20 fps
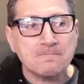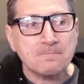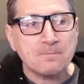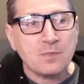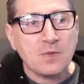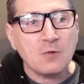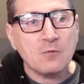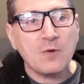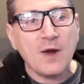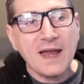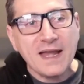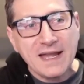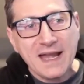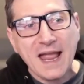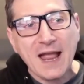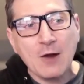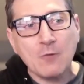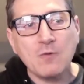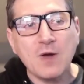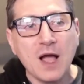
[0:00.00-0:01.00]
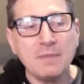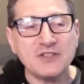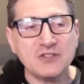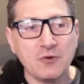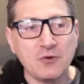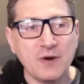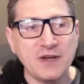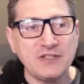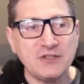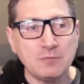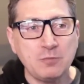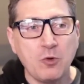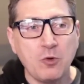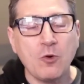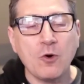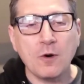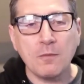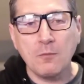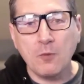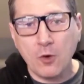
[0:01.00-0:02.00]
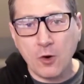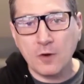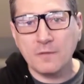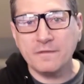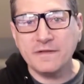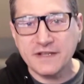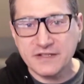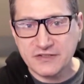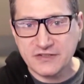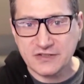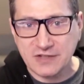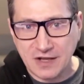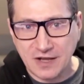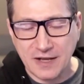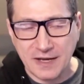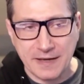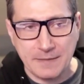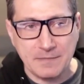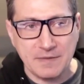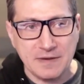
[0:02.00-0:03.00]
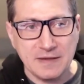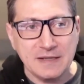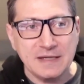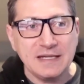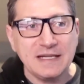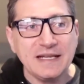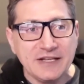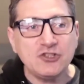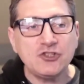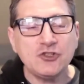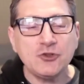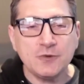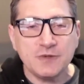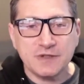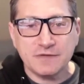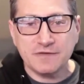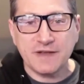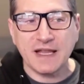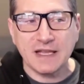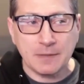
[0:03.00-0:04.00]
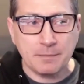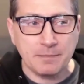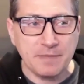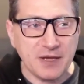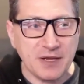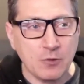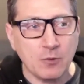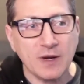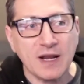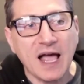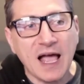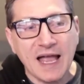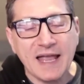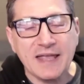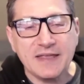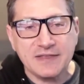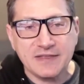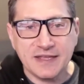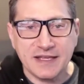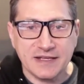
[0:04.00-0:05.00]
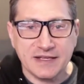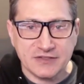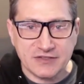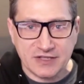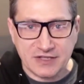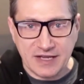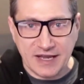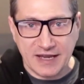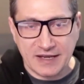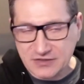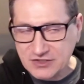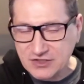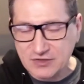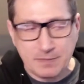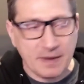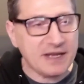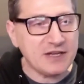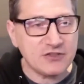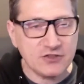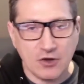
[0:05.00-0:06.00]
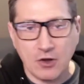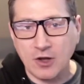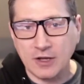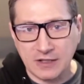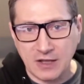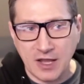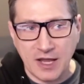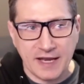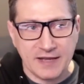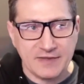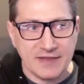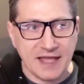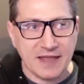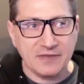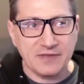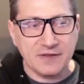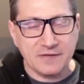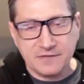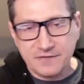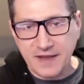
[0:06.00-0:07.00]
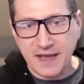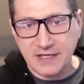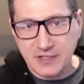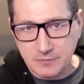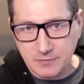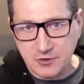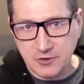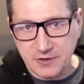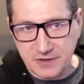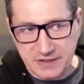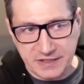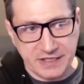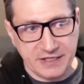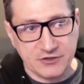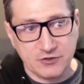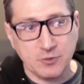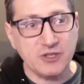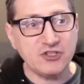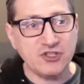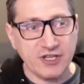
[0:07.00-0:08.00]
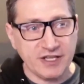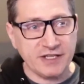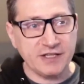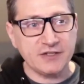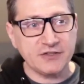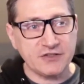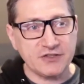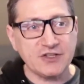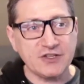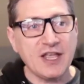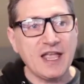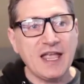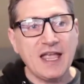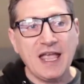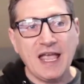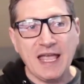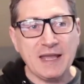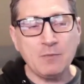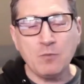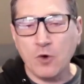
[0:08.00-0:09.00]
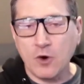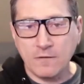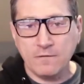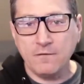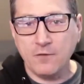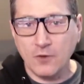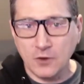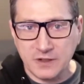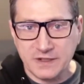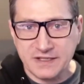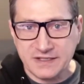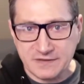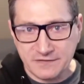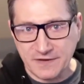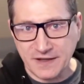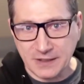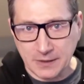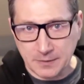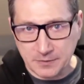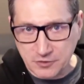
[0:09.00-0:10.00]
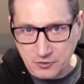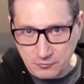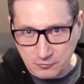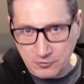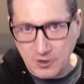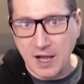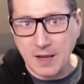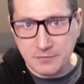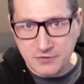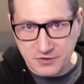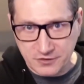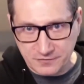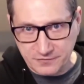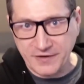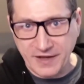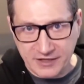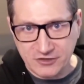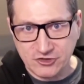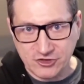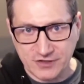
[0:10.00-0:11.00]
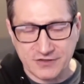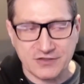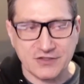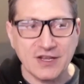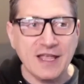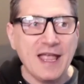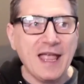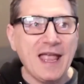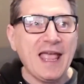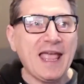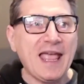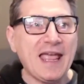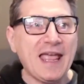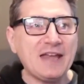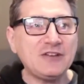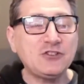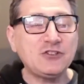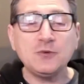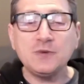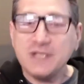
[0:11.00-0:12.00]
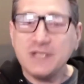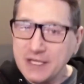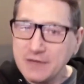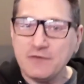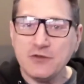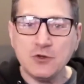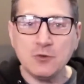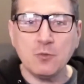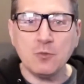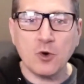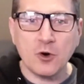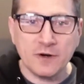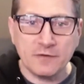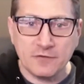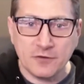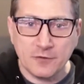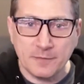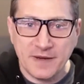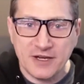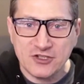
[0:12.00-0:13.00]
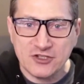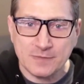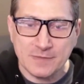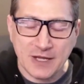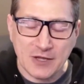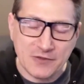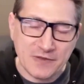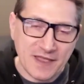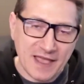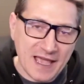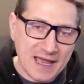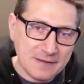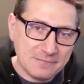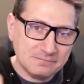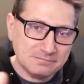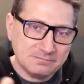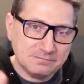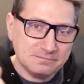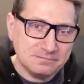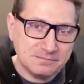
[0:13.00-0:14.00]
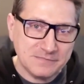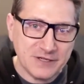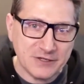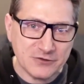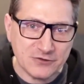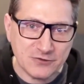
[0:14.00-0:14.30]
Right now, Rob is going to pour more of his time into developing what I think is a space online that the fan community needs, which is a more fully developed Robservations. And to give you more information about that, here's